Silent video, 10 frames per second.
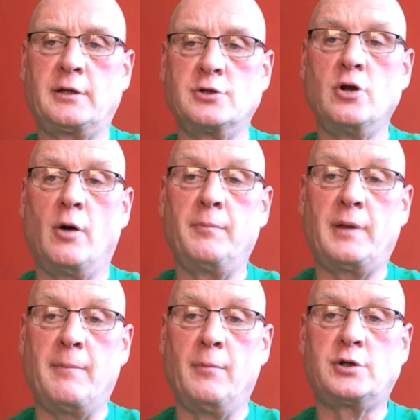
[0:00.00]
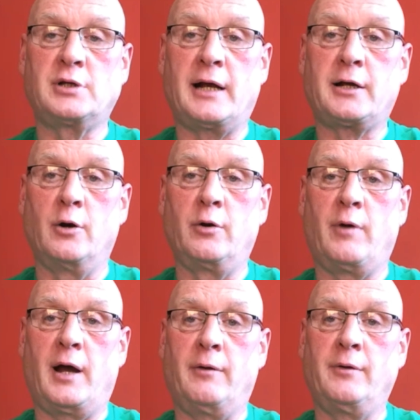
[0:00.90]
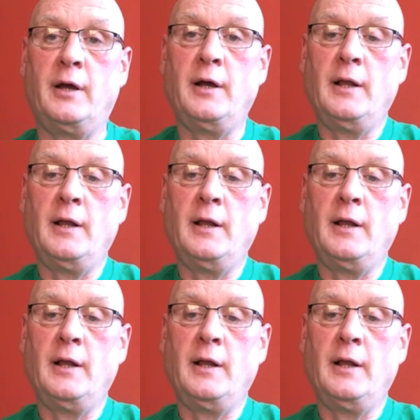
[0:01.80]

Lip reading: there's not that much of that going around.